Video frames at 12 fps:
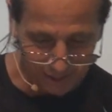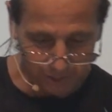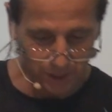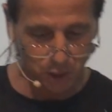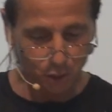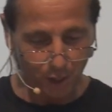
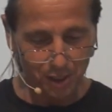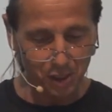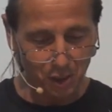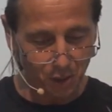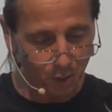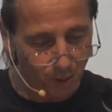
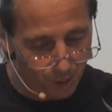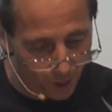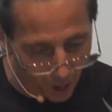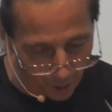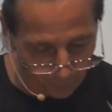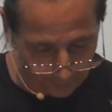Rejoice in the Lord
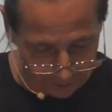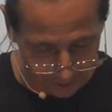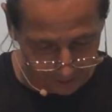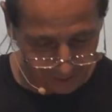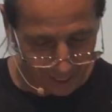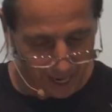
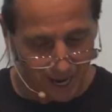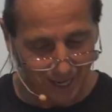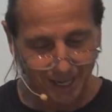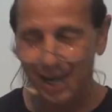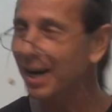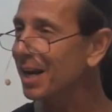always.
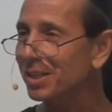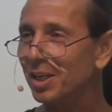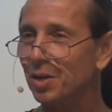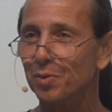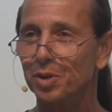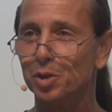Again, I
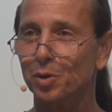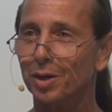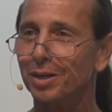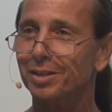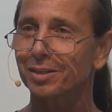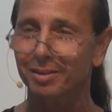say
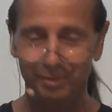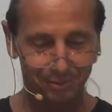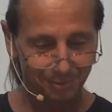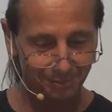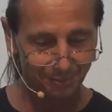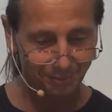rejoice.
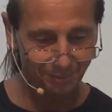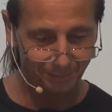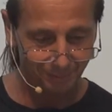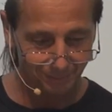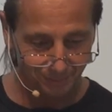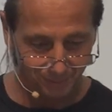
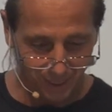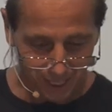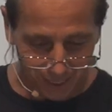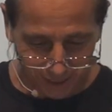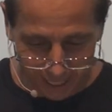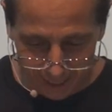
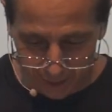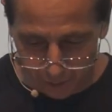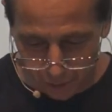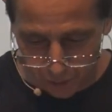Let your